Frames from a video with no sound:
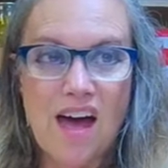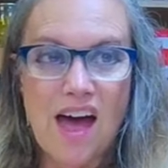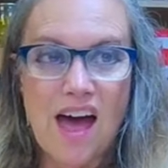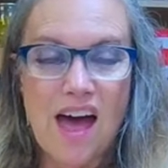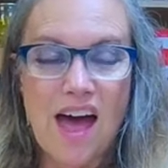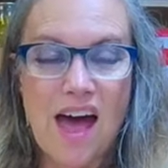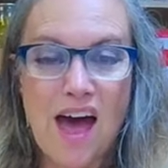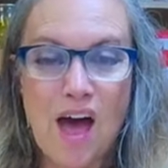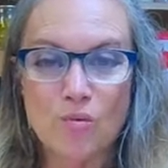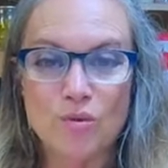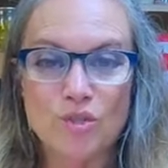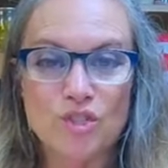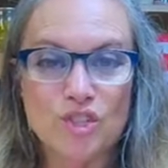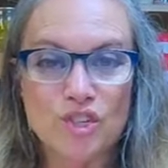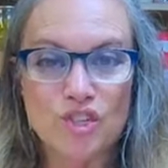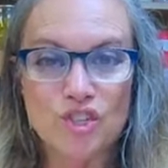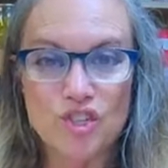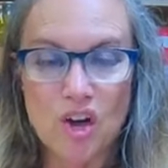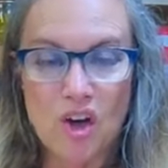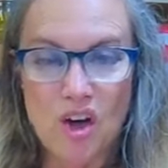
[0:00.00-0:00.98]
I was
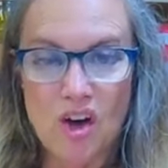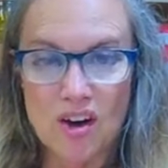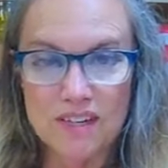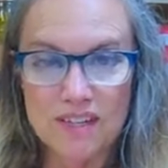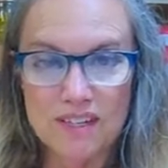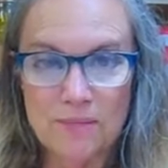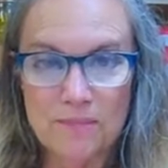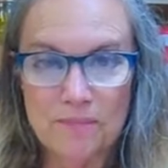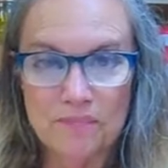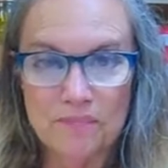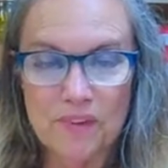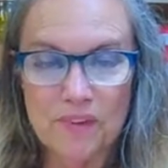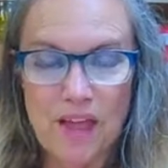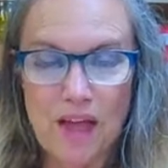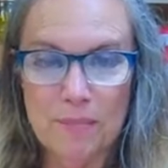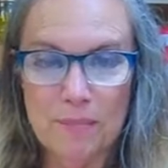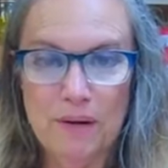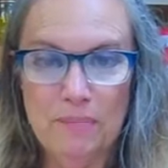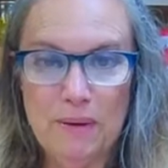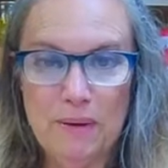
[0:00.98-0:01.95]
shocked
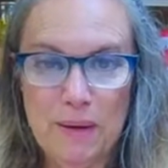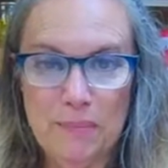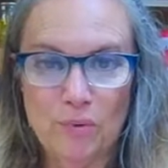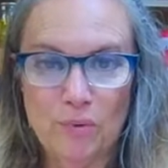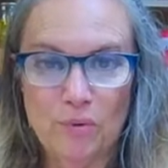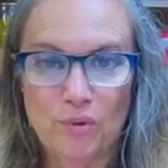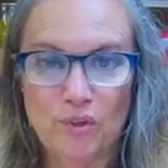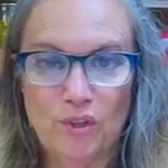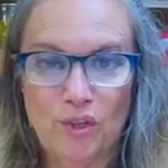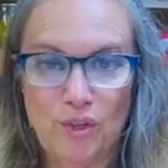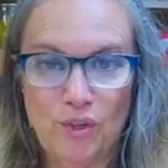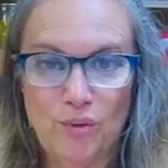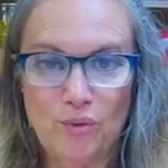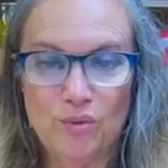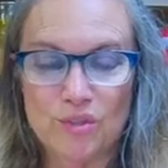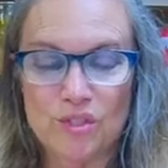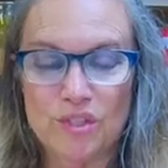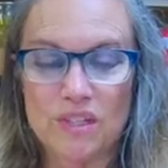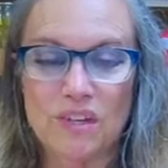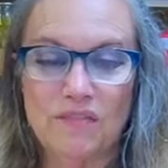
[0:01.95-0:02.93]
how many people
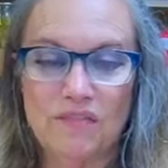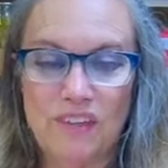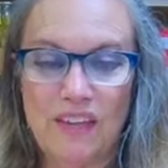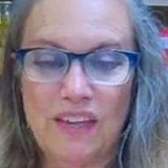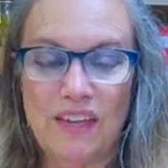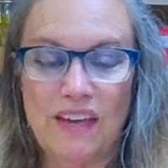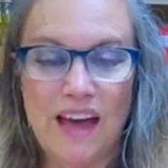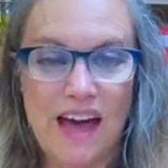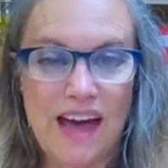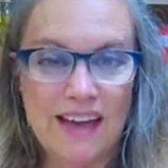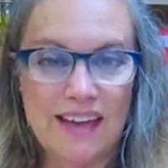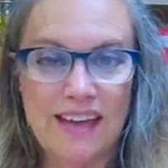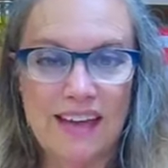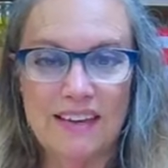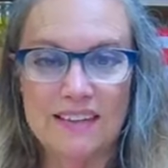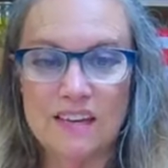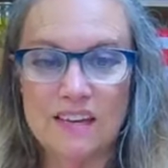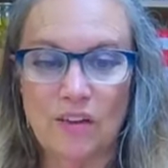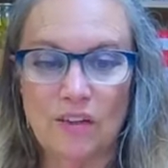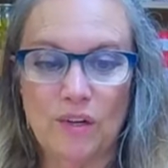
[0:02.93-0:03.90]
used the I
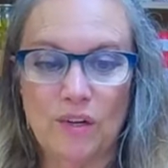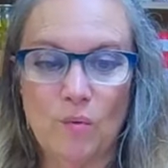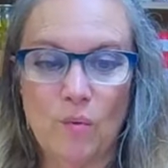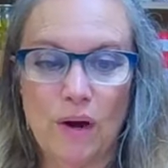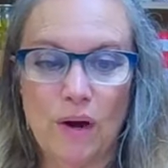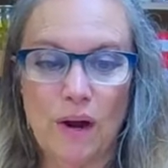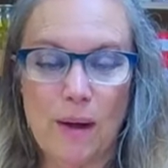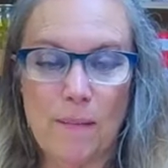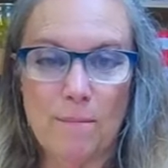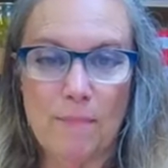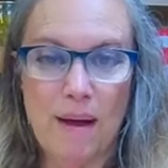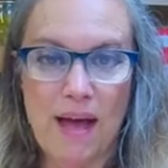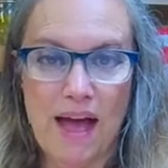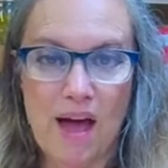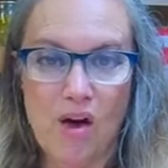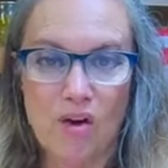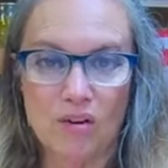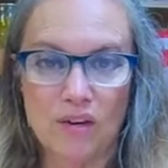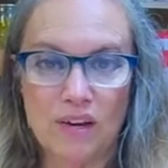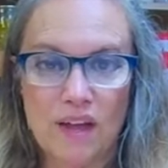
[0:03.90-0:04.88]
can't tell anyone
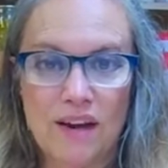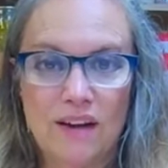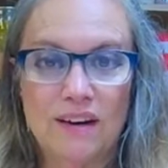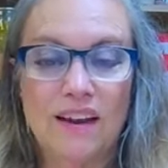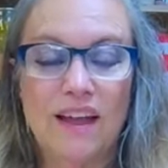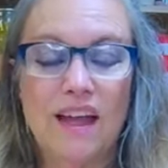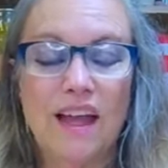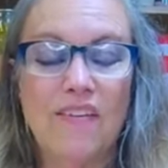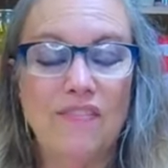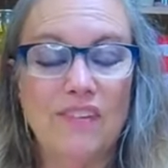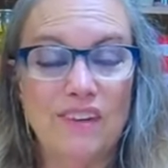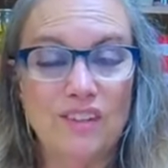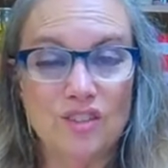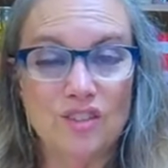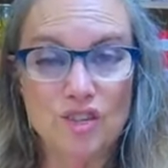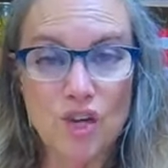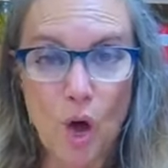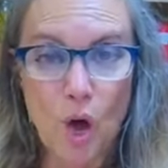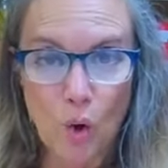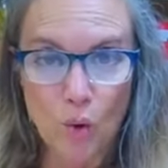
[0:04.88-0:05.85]
about and then
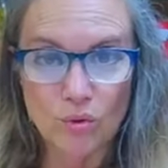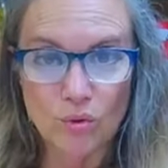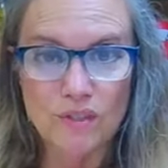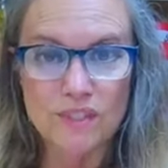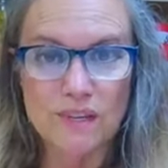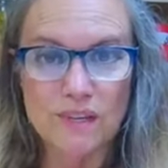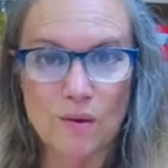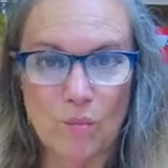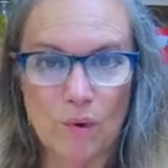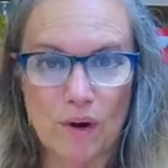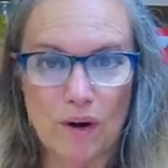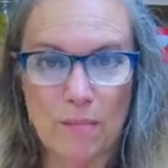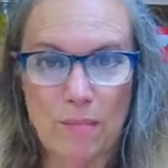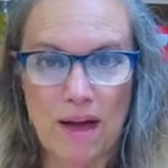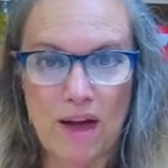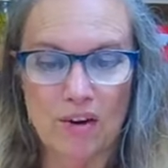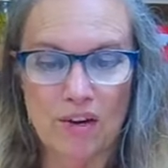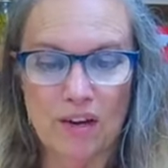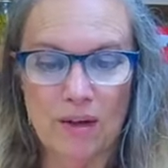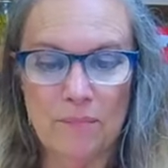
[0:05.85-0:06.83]
told someone
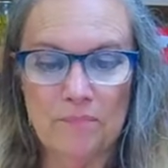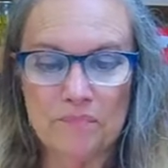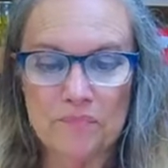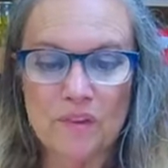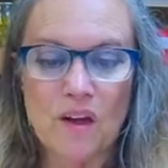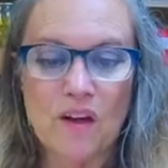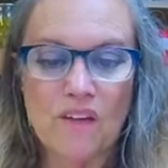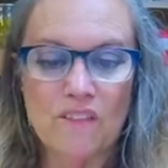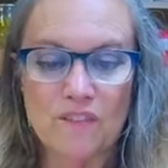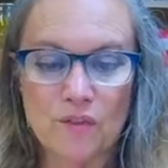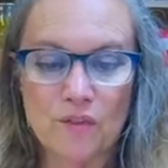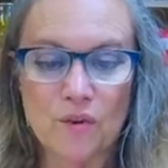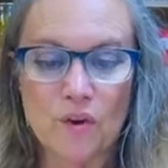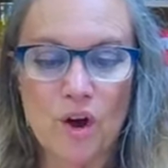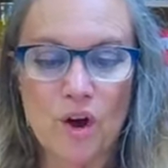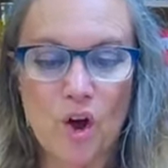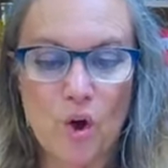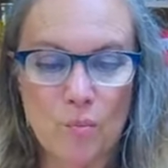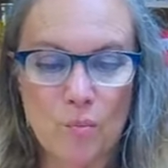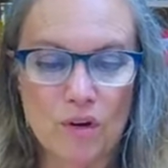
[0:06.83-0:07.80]
about it for their
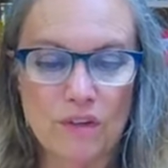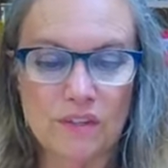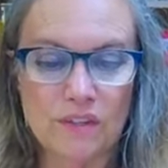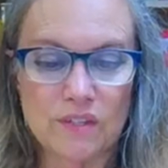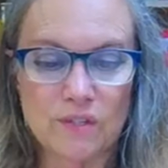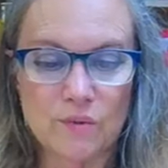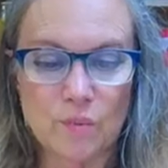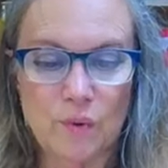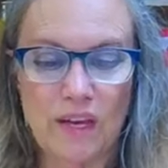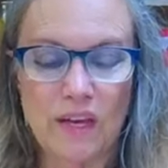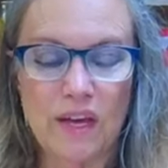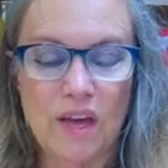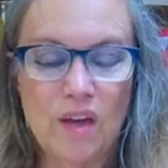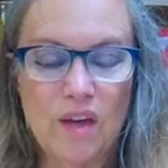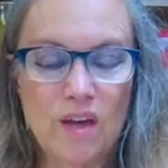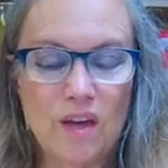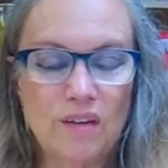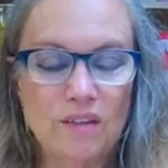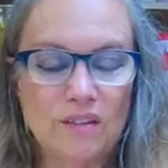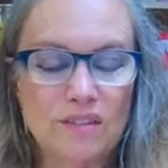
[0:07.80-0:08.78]
homework this week.
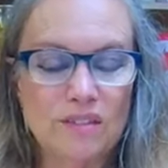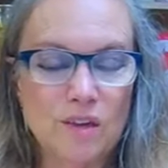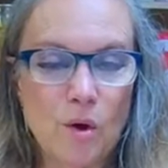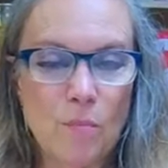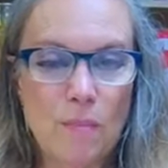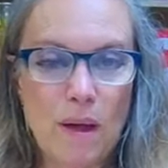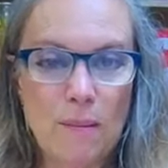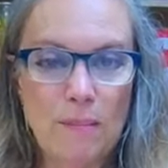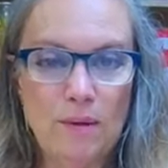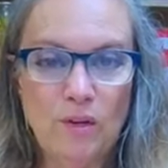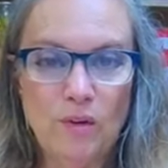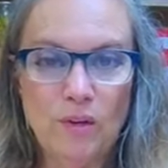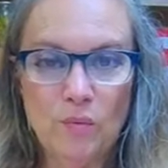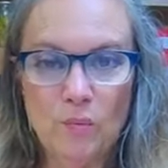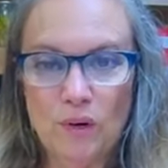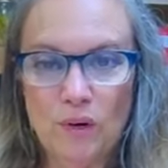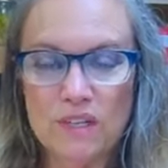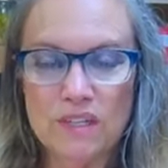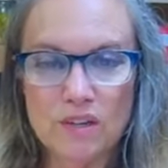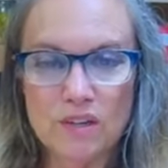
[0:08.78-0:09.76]
So maybe you
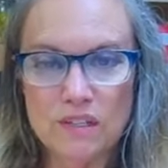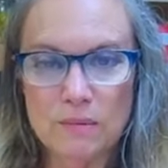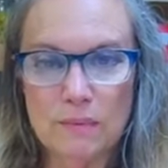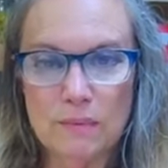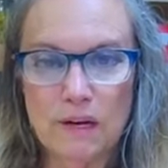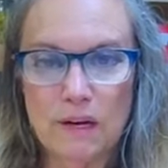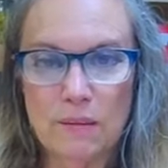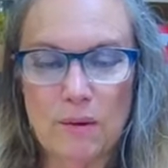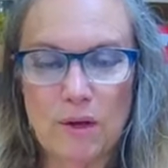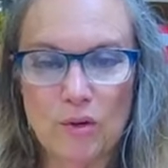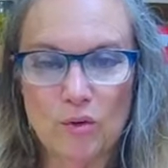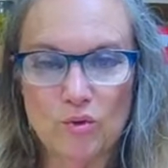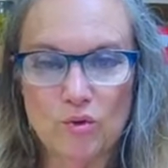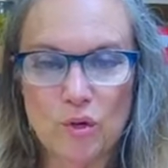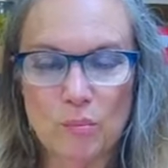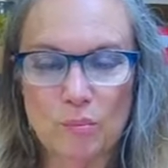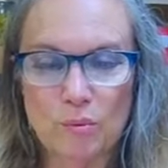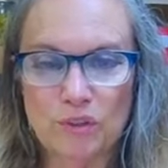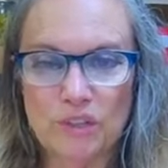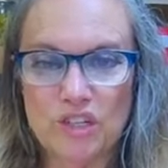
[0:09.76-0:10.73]
didn't want to tell somebody about your
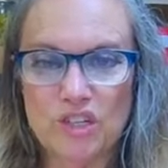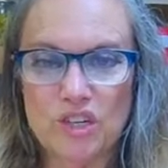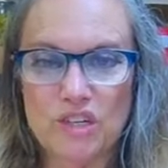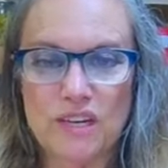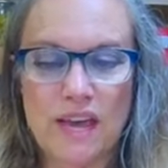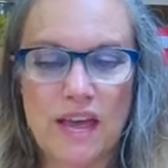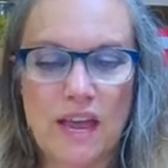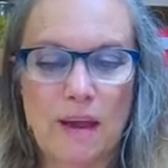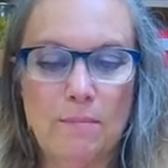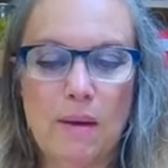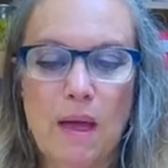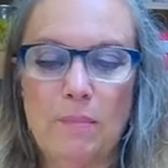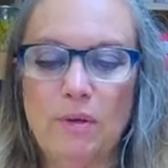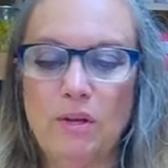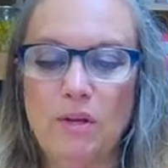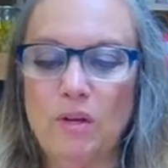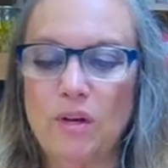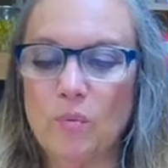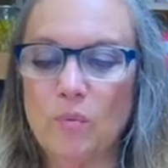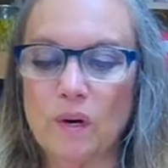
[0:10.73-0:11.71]
triple digit day.
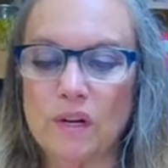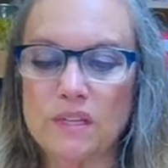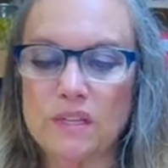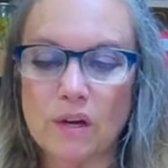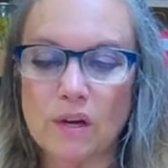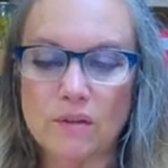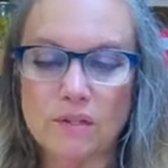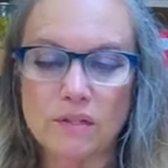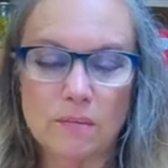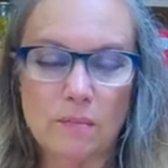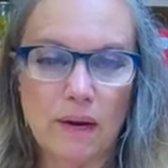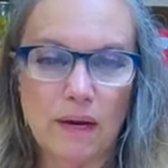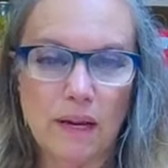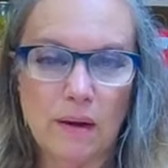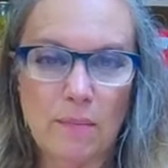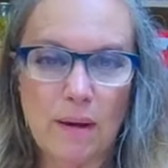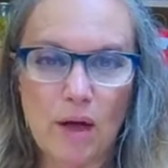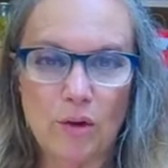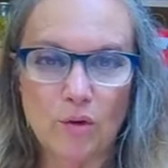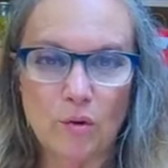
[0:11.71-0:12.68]
Maybe you didn't want to tell somebody
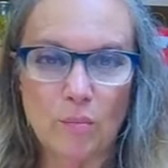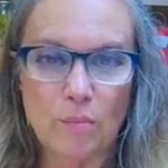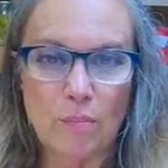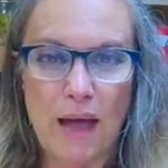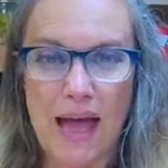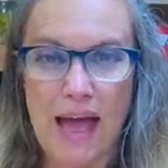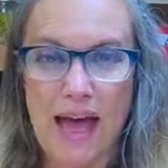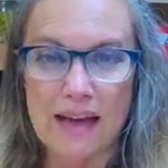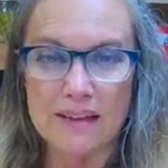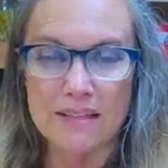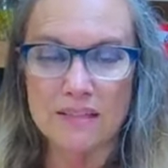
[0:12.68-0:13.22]
about your past.